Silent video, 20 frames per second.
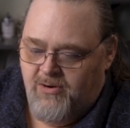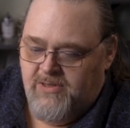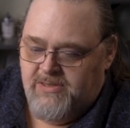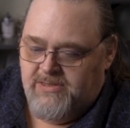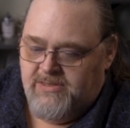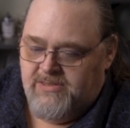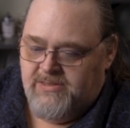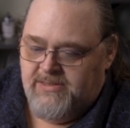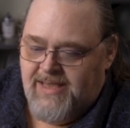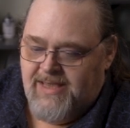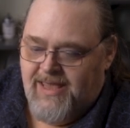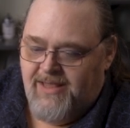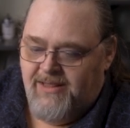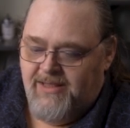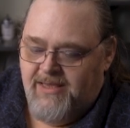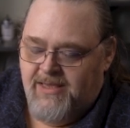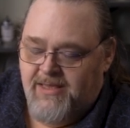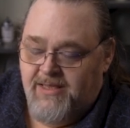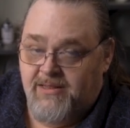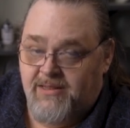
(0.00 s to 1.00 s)
This is
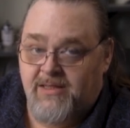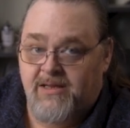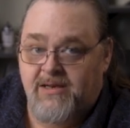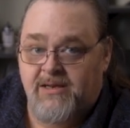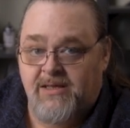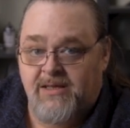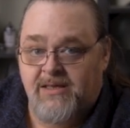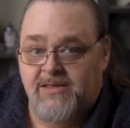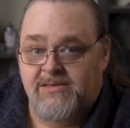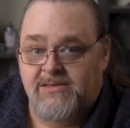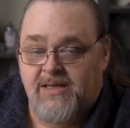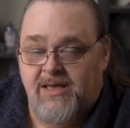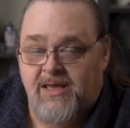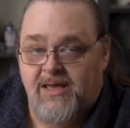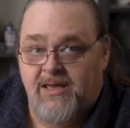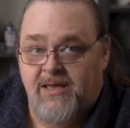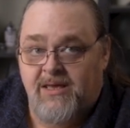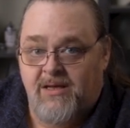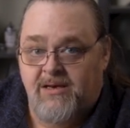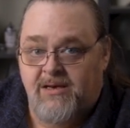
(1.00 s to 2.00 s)
telling it that it is
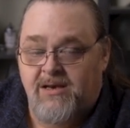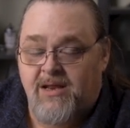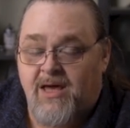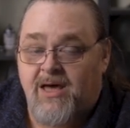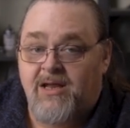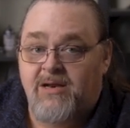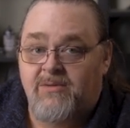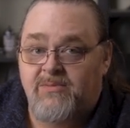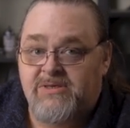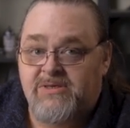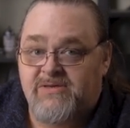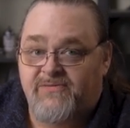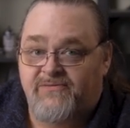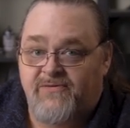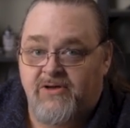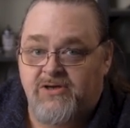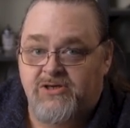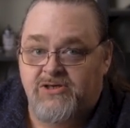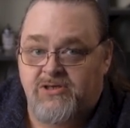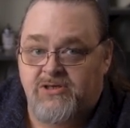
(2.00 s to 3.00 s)
a anonymous
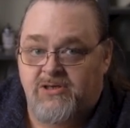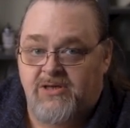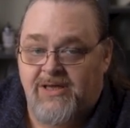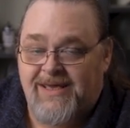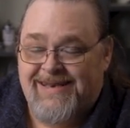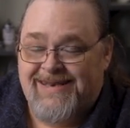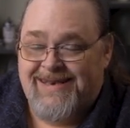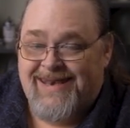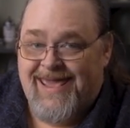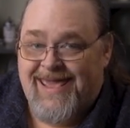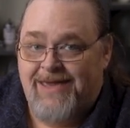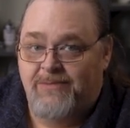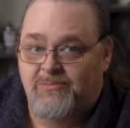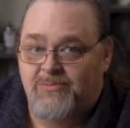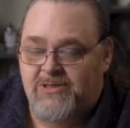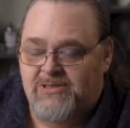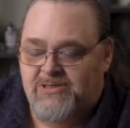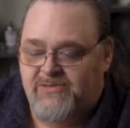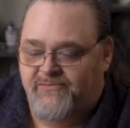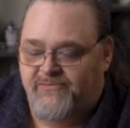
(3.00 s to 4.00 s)
function, a
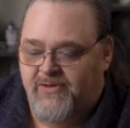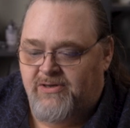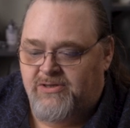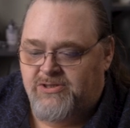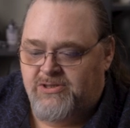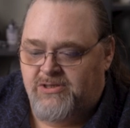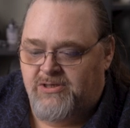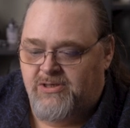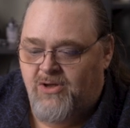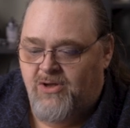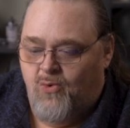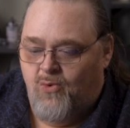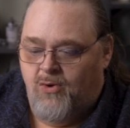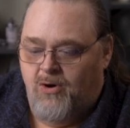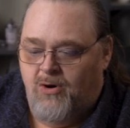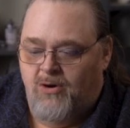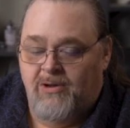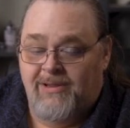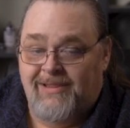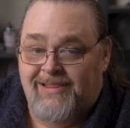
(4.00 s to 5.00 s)
nameless function,
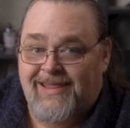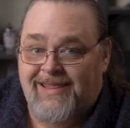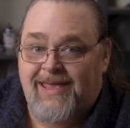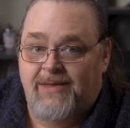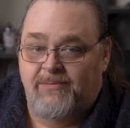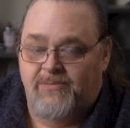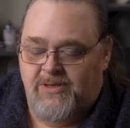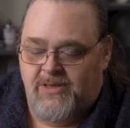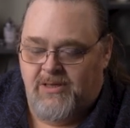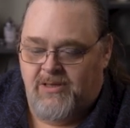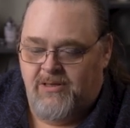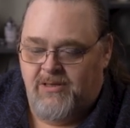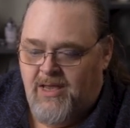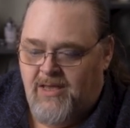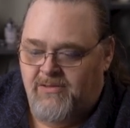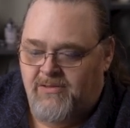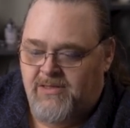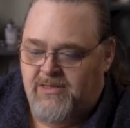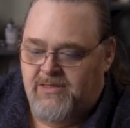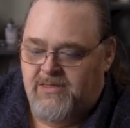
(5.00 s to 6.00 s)
or lambda.
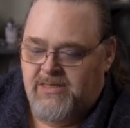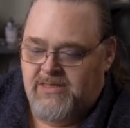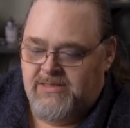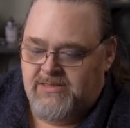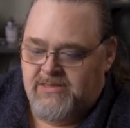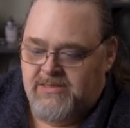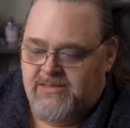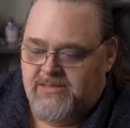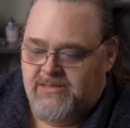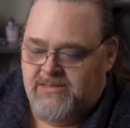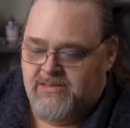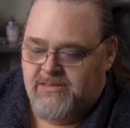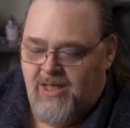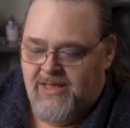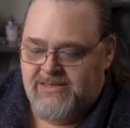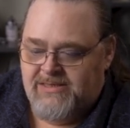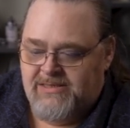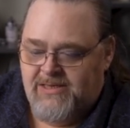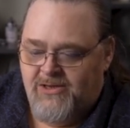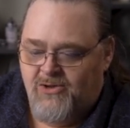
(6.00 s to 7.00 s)
And then this is
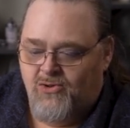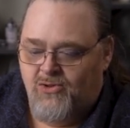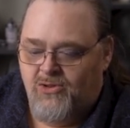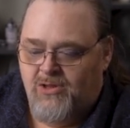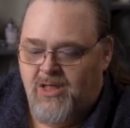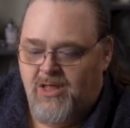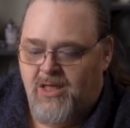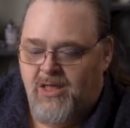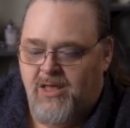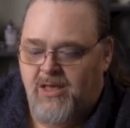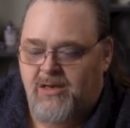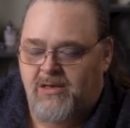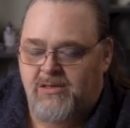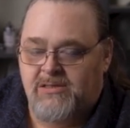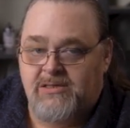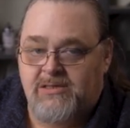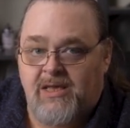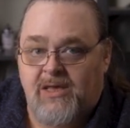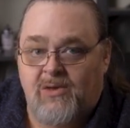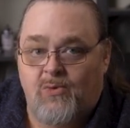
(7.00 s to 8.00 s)
a single line
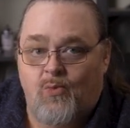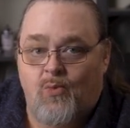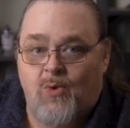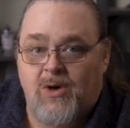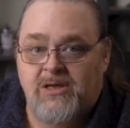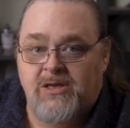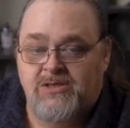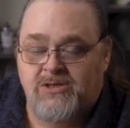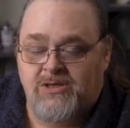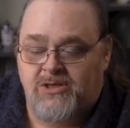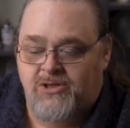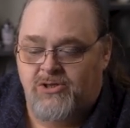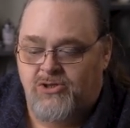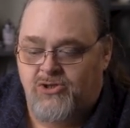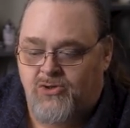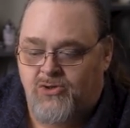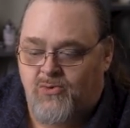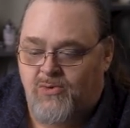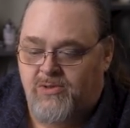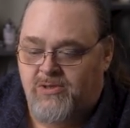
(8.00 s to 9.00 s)
saying what it's going
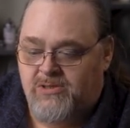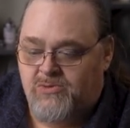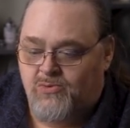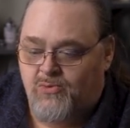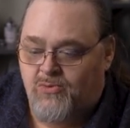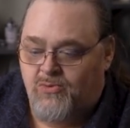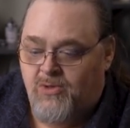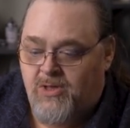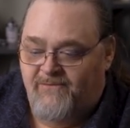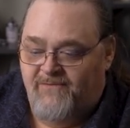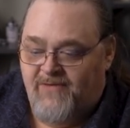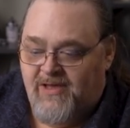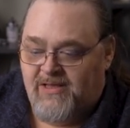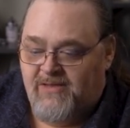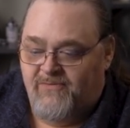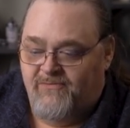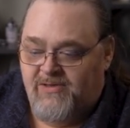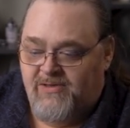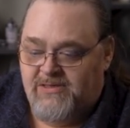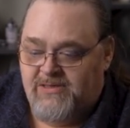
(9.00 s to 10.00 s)
to do. And this will
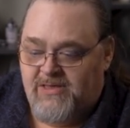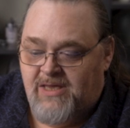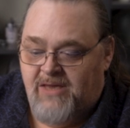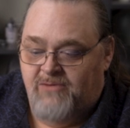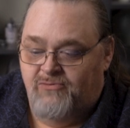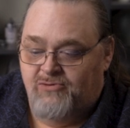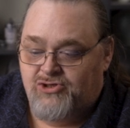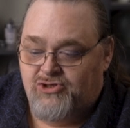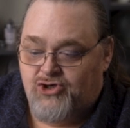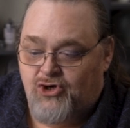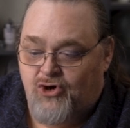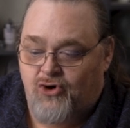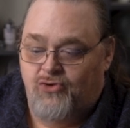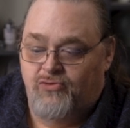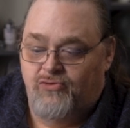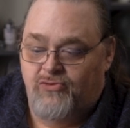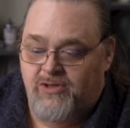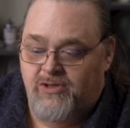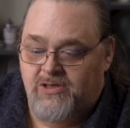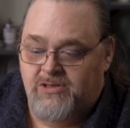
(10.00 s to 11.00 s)
effectively say,
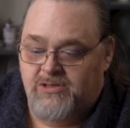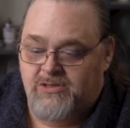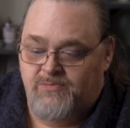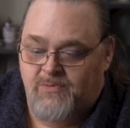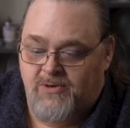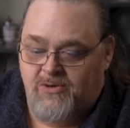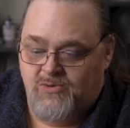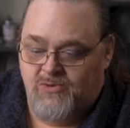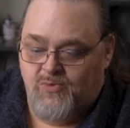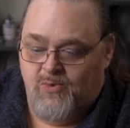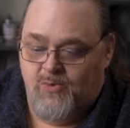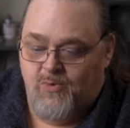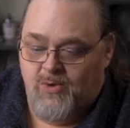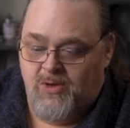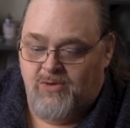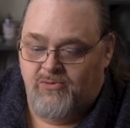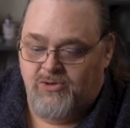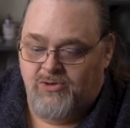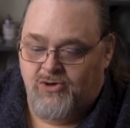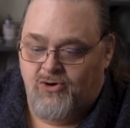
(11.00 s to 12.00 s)
return this because we
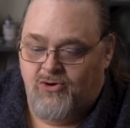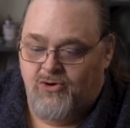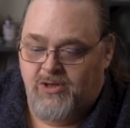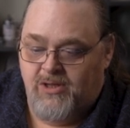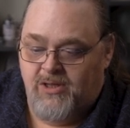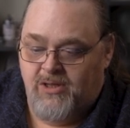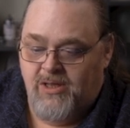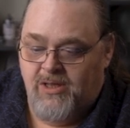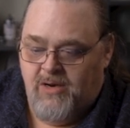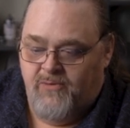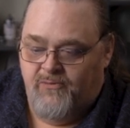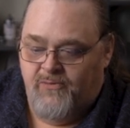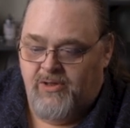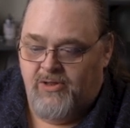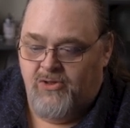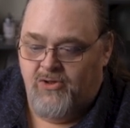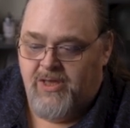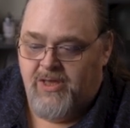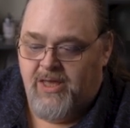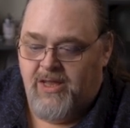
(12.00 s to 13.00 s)
want to return it. And if we
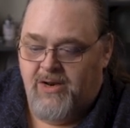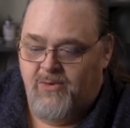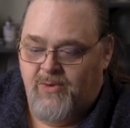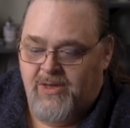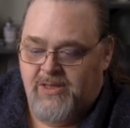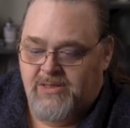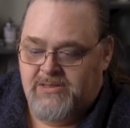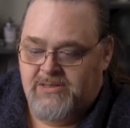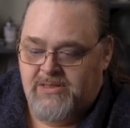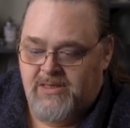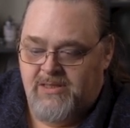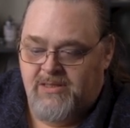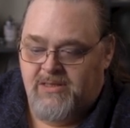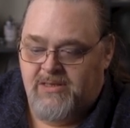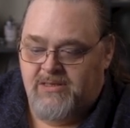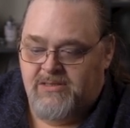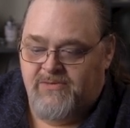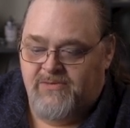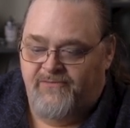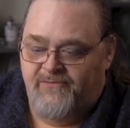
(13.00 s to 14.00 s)
look at it, we can see
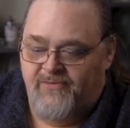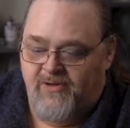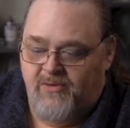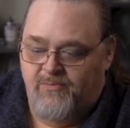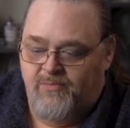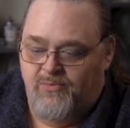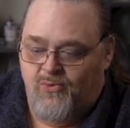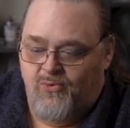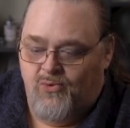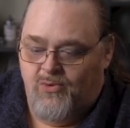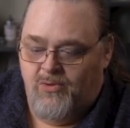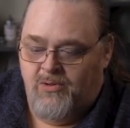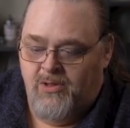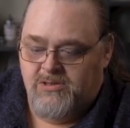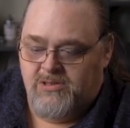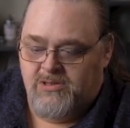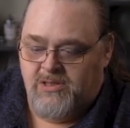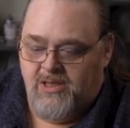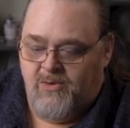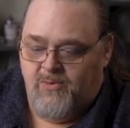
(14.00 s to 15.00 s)
that it's a func bool,
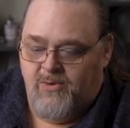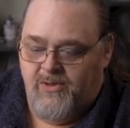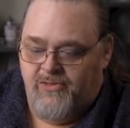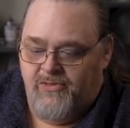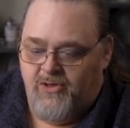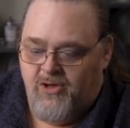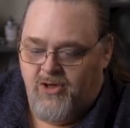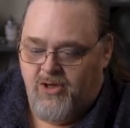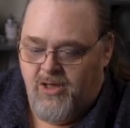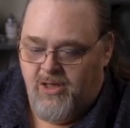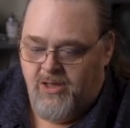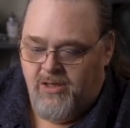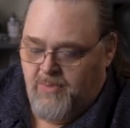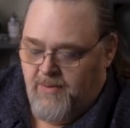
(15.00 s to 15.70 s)
just like we thought.